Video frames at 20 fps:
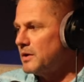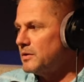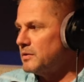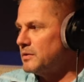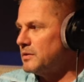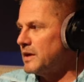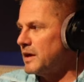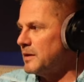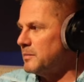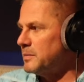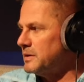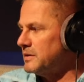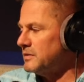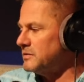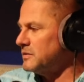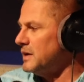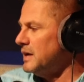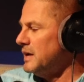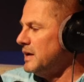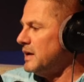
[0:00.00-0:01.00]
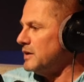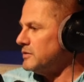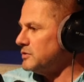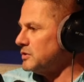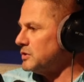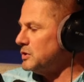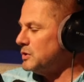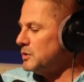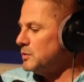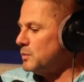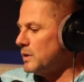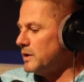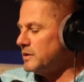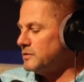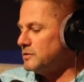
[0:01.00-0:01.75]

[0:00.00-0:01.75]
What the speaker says: or do that, because it's a good way.